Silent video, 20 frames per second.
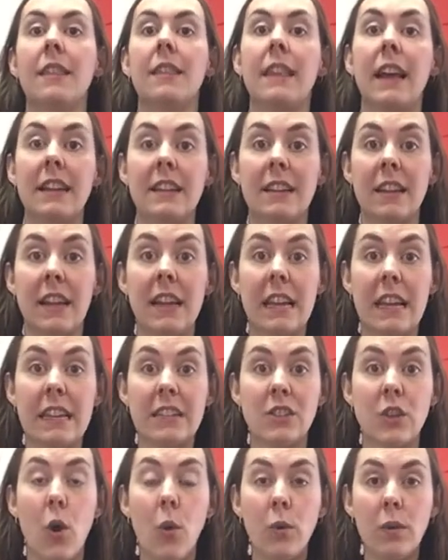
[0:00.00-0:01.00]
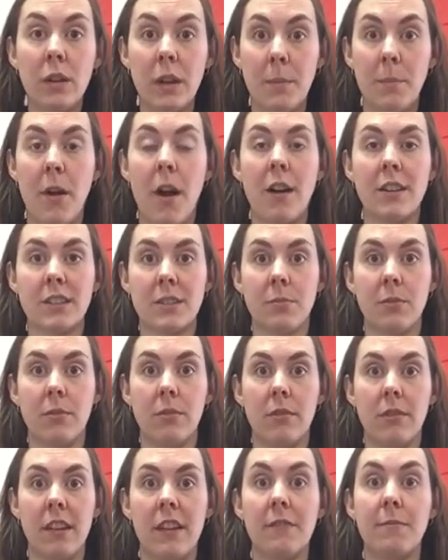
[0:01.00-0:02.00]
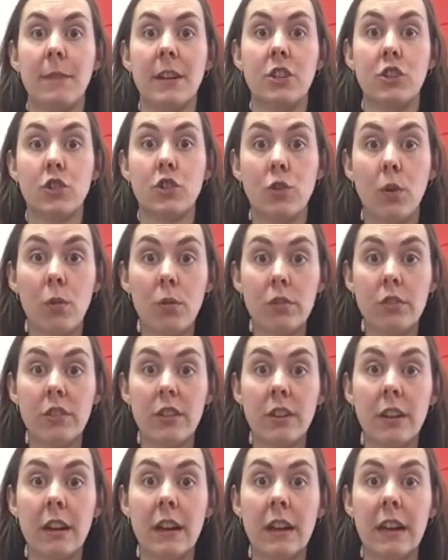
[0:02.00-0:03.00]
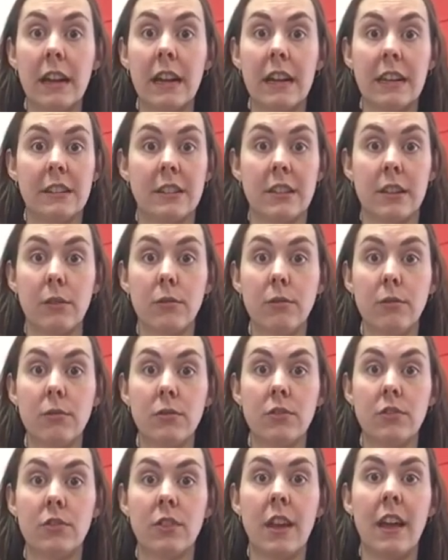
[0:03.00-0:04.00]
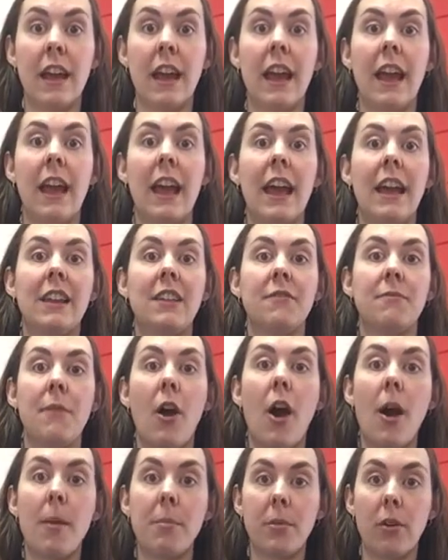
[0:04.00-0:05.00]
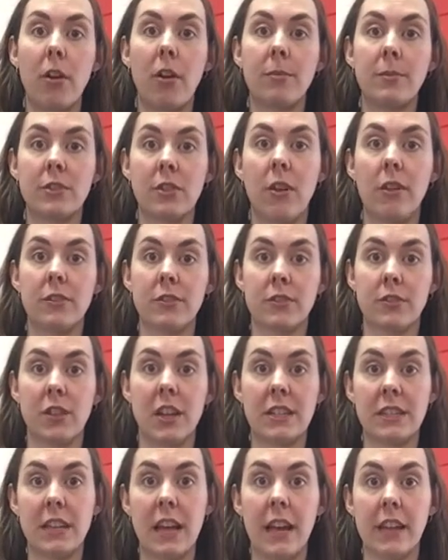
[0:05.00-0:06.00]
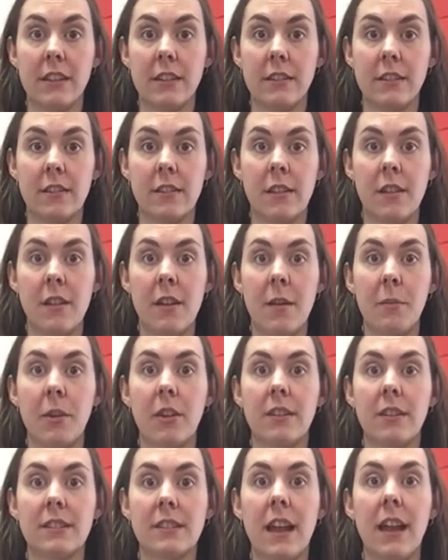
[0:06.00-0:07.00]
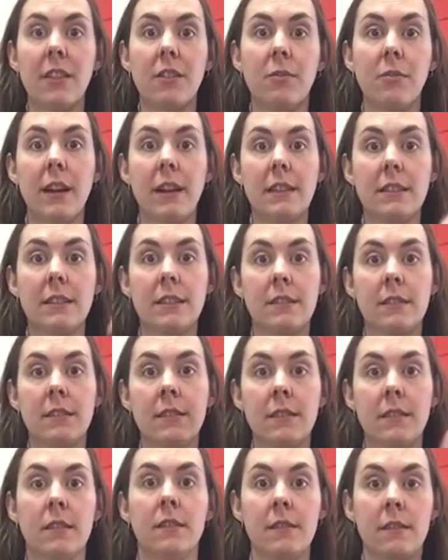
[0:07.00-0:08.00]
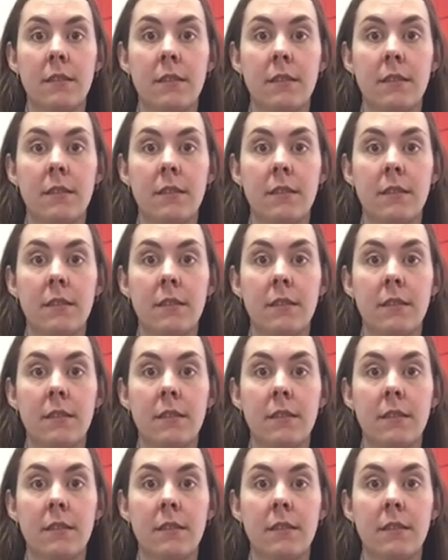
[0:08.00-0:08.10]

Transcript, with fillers: That is only possible if my shoulder is loose and if my upper arm is also not tight because otherwise